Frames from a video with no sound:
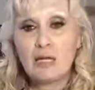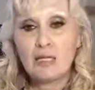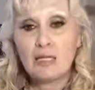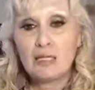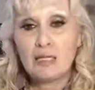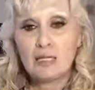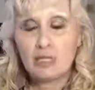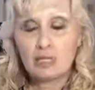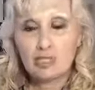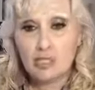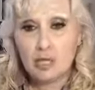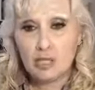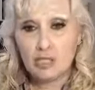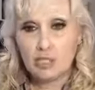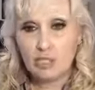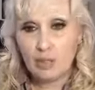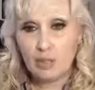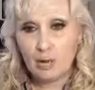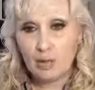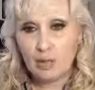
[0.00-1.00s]
to get
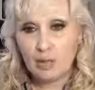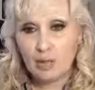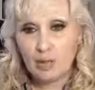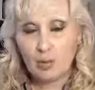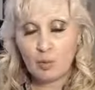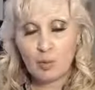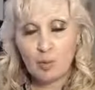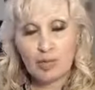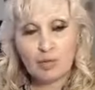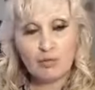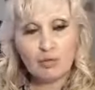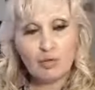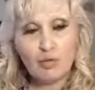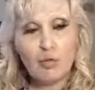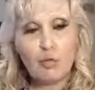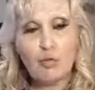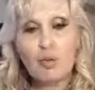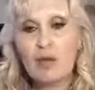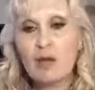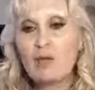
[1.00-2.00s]
attraction marketing working for
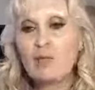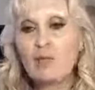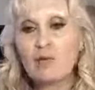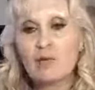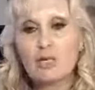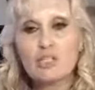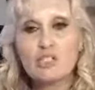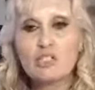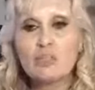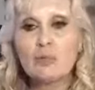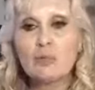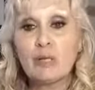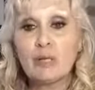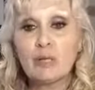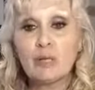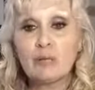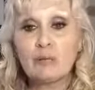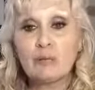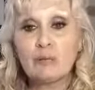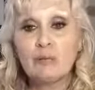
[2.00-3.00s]
you, whatever it is you
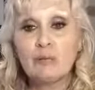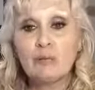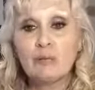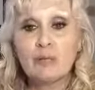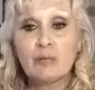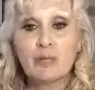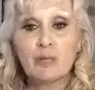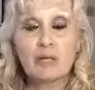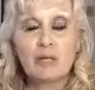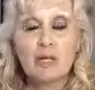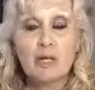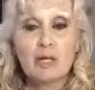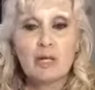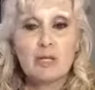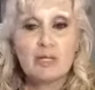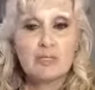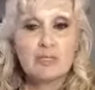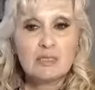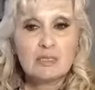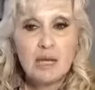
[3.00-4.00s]
need.
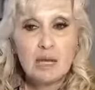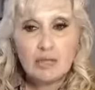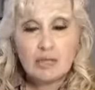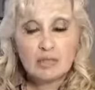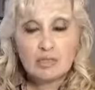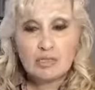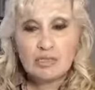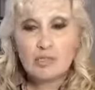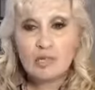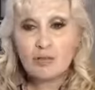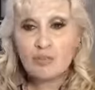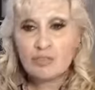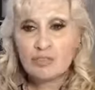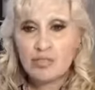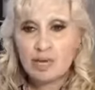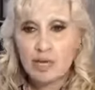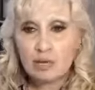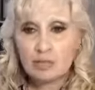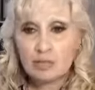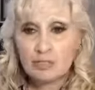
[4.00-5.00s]
Set yourself
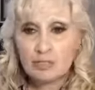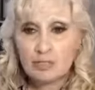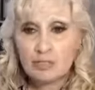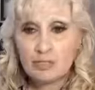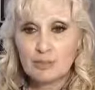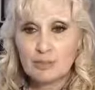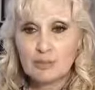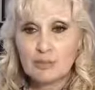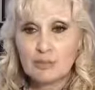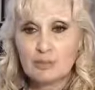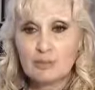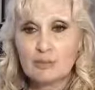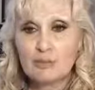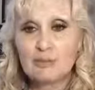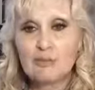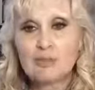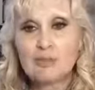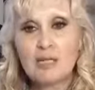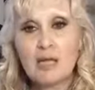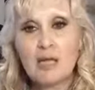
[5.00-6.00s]
challenges.
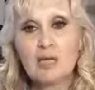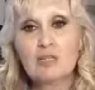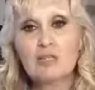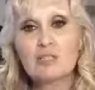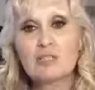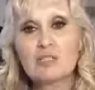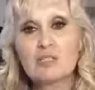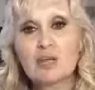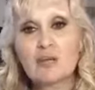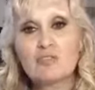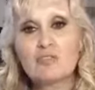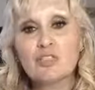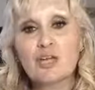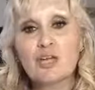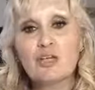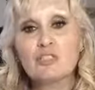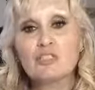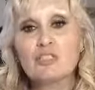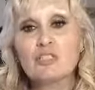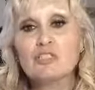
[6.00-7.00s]
Set yourself
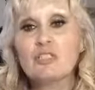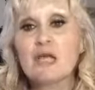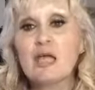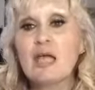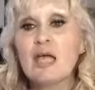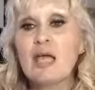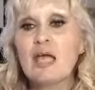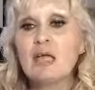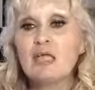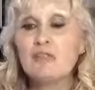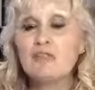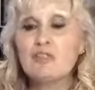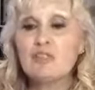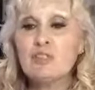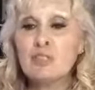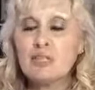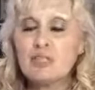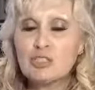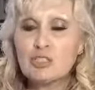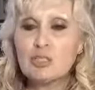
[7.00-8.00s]
challenges and if you
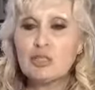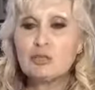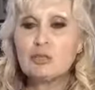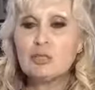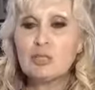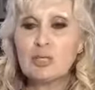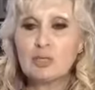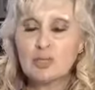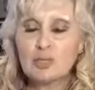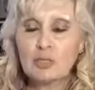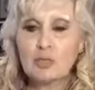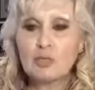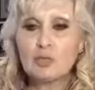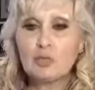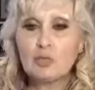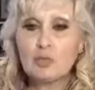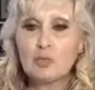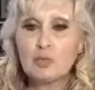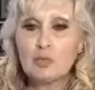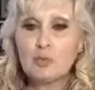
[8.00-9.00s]
need to, get in
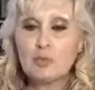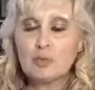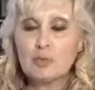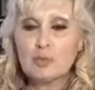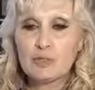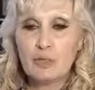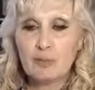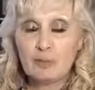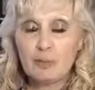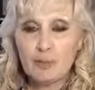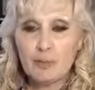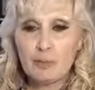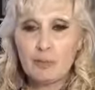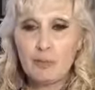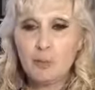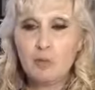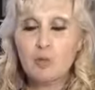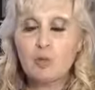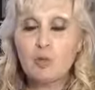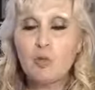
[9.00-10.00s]
groups of
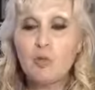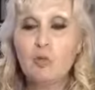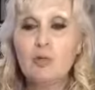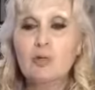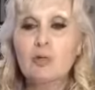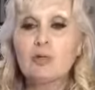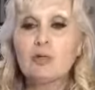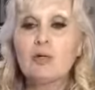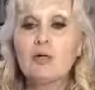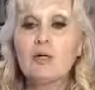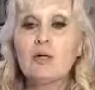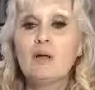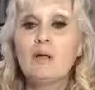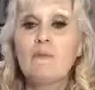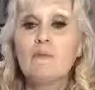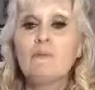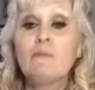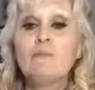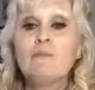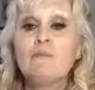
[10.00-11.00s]
people who will
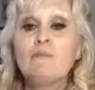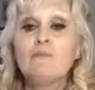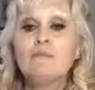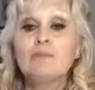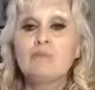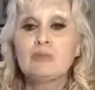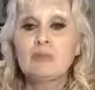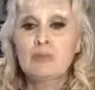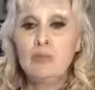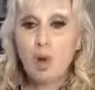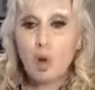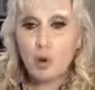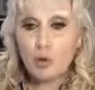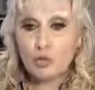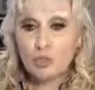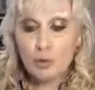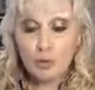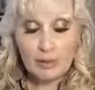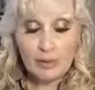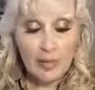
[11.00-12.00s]

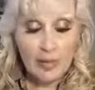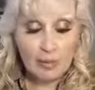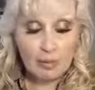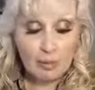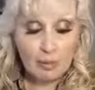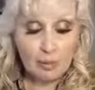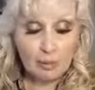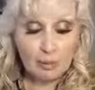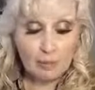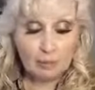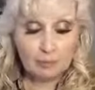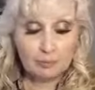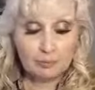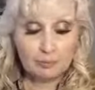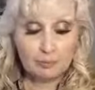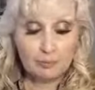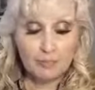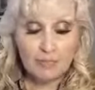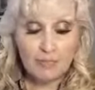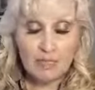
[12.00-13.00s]
hold you accountable.
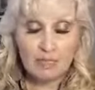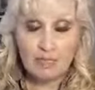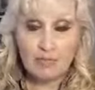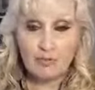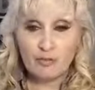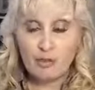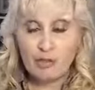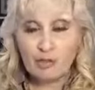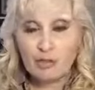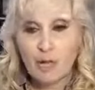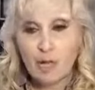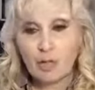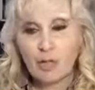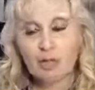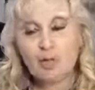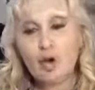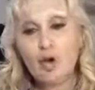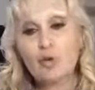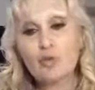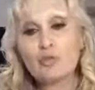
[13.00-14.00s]
Because if you're not
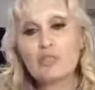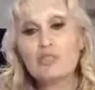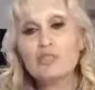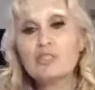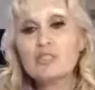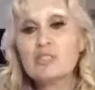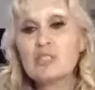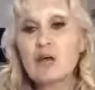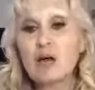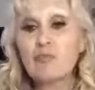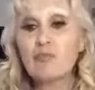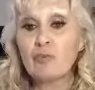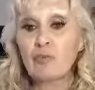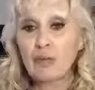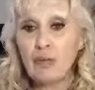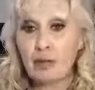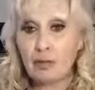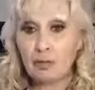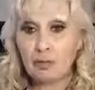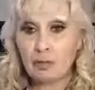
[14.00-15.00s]
going to hold yourself
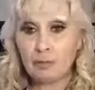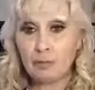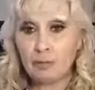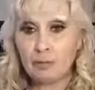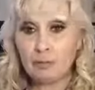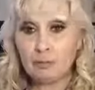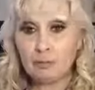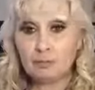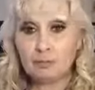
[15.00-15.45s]
accountable